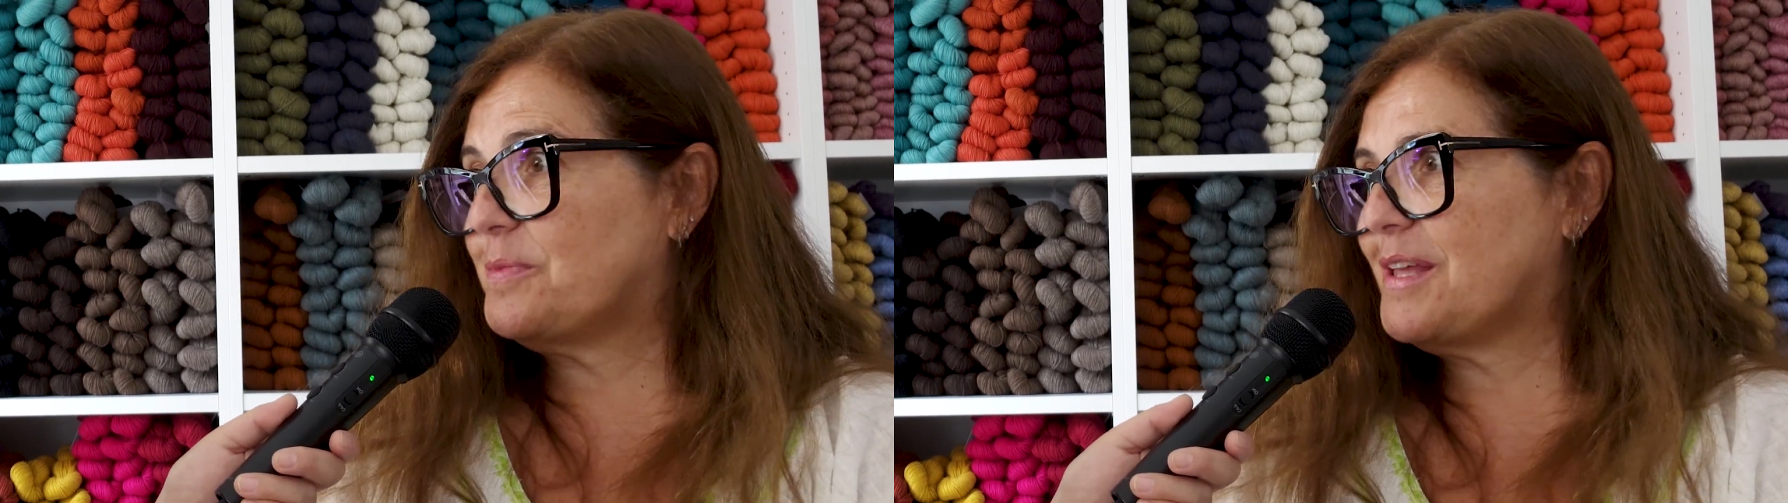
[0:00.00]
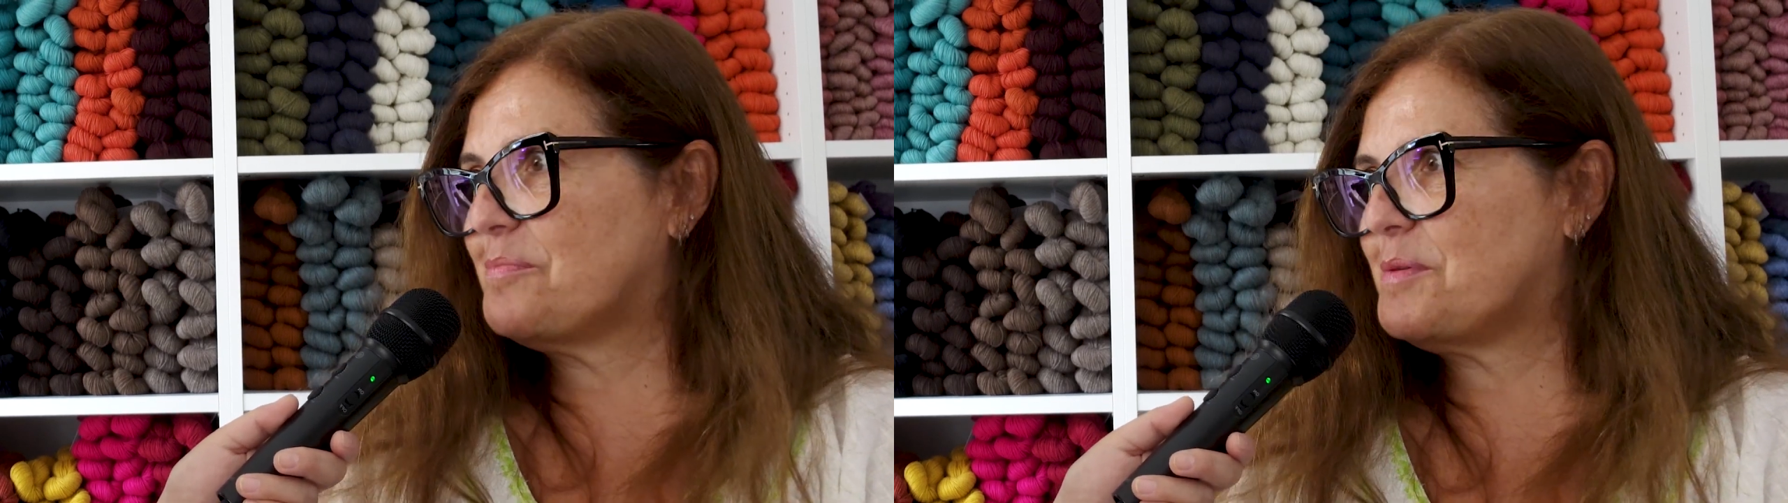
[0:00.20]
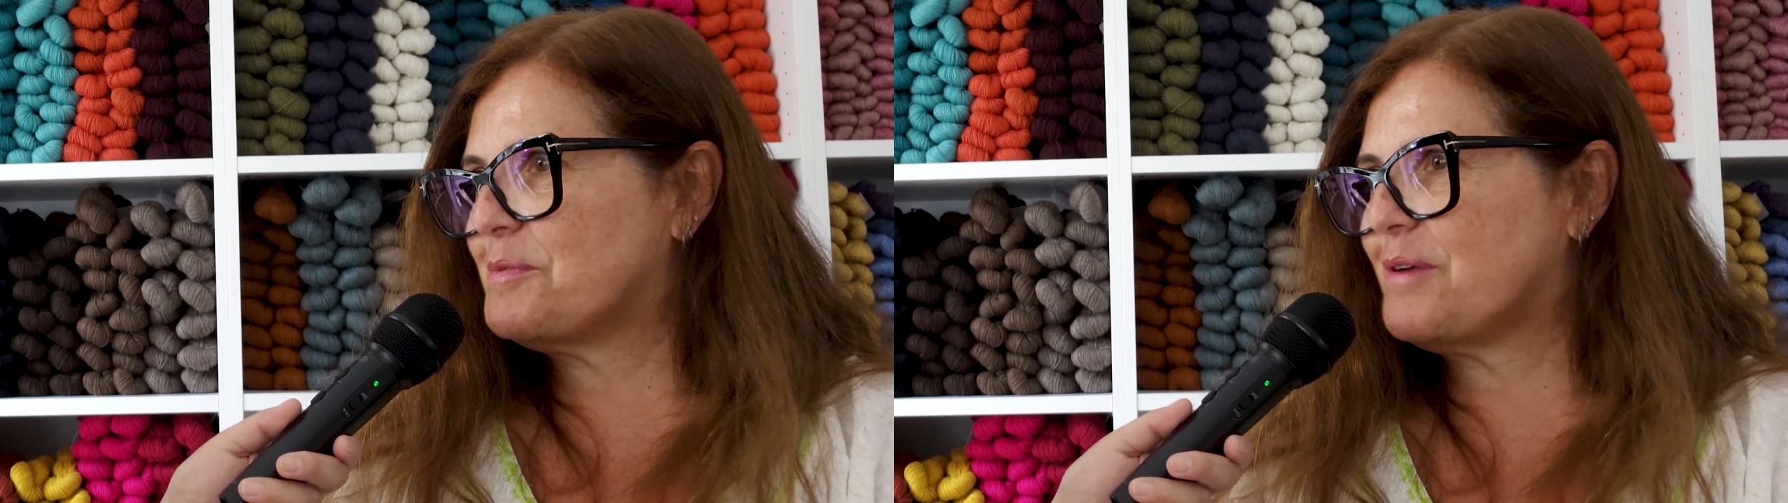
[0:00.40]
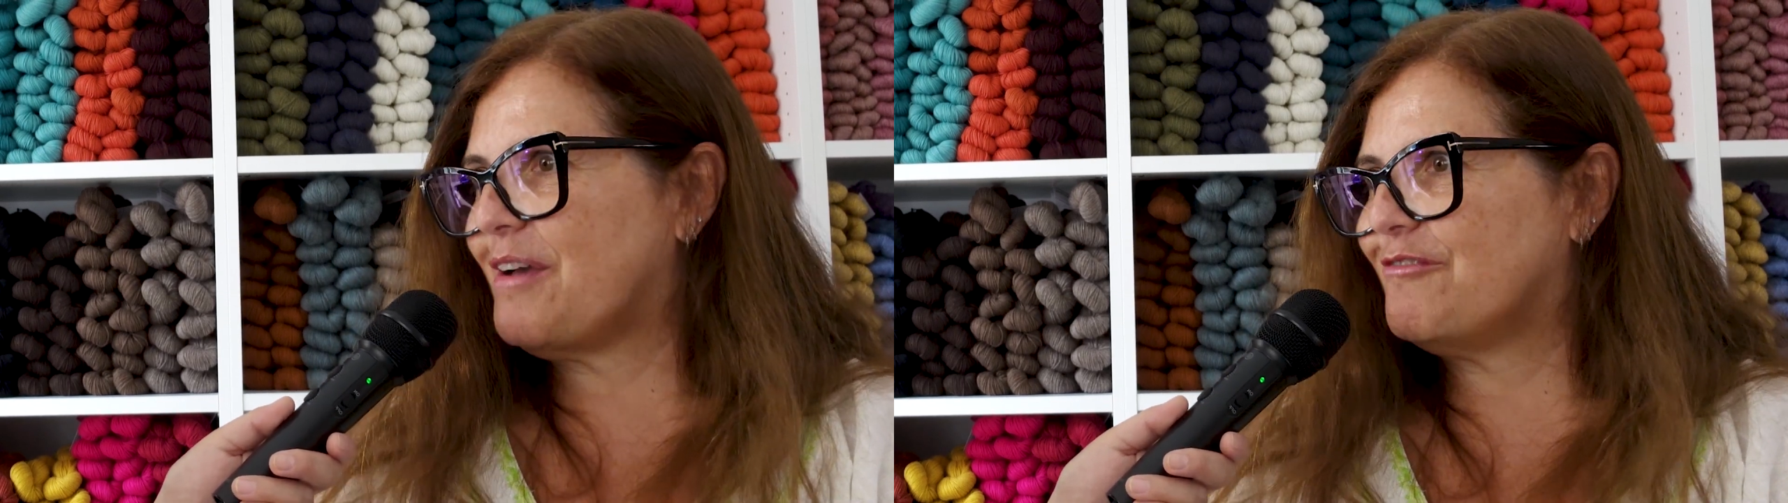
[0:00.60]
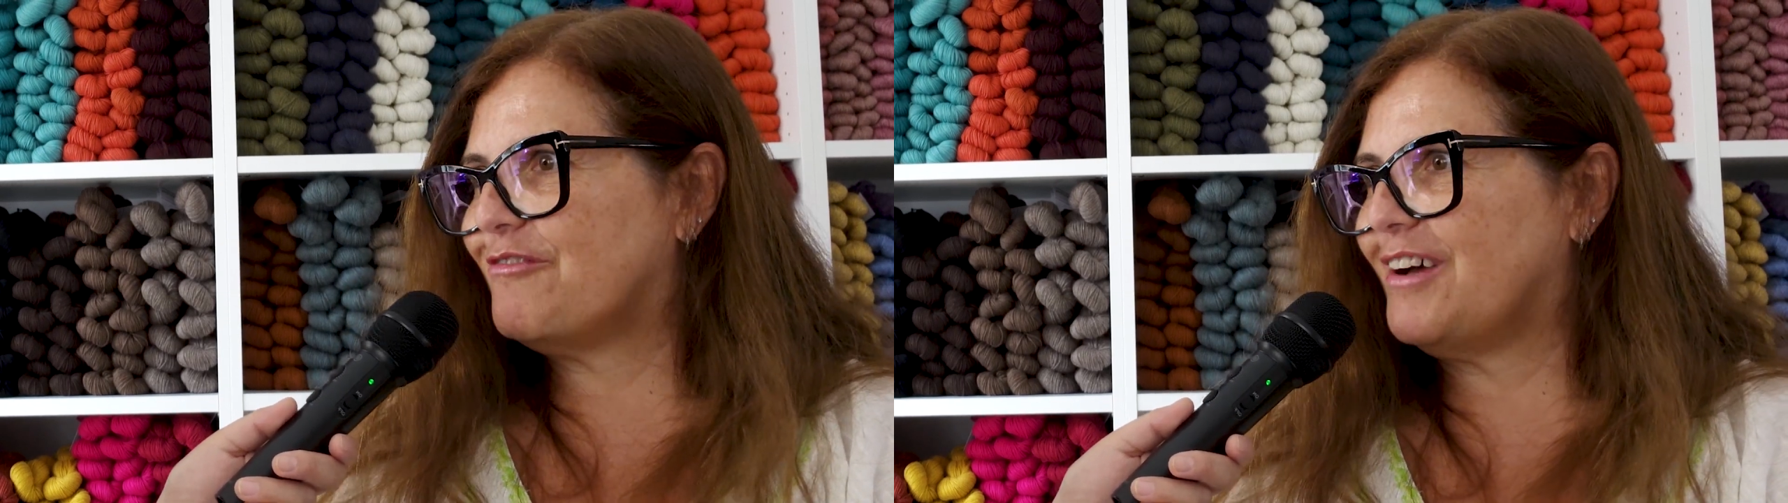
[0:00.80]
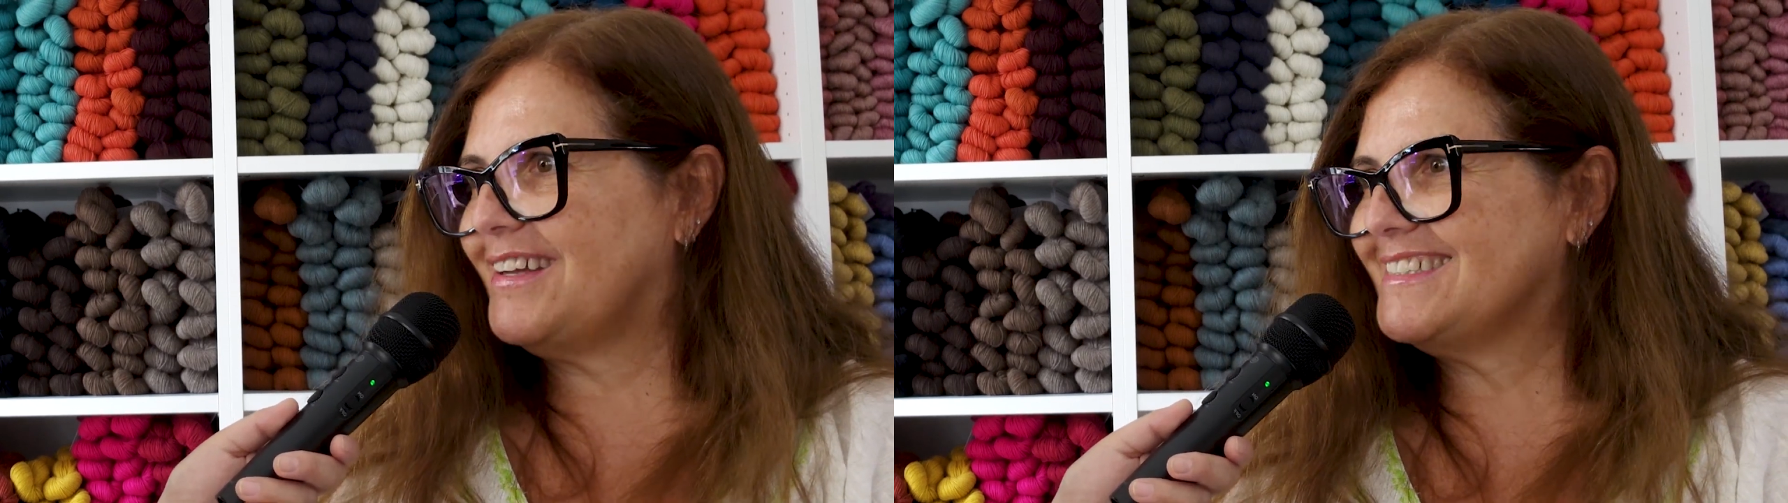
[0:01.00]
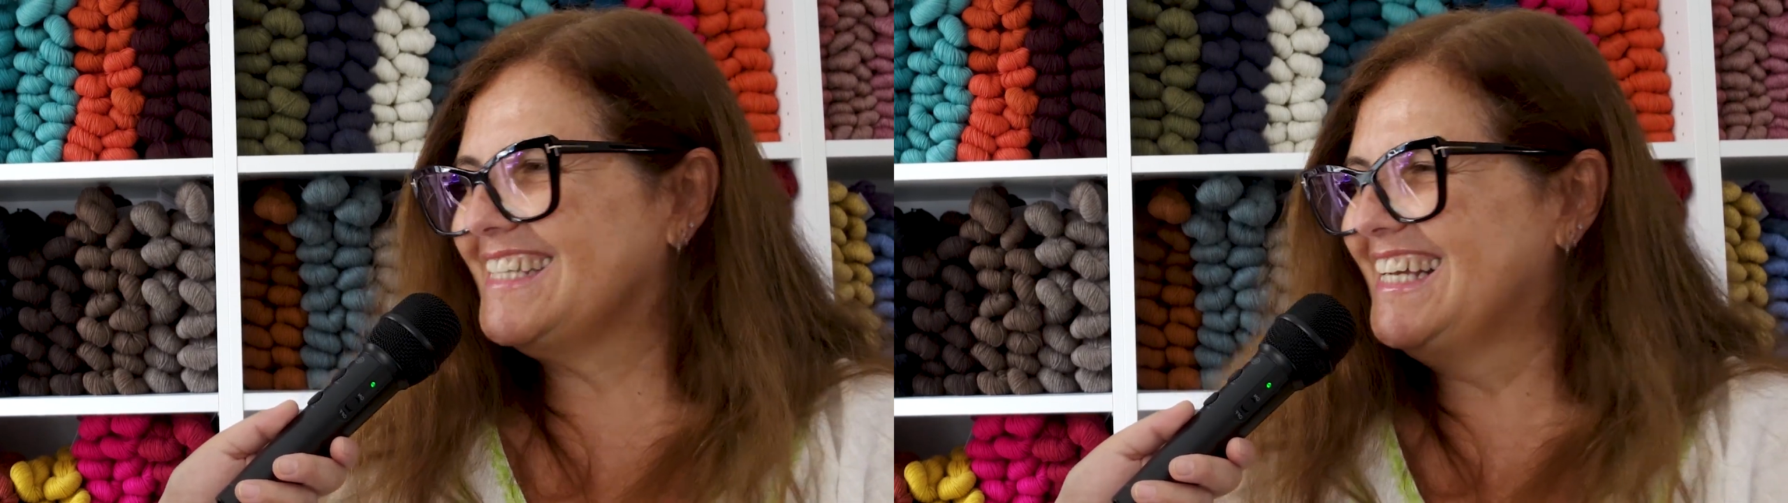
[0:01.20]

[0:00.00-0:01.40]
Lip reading: that people have fun.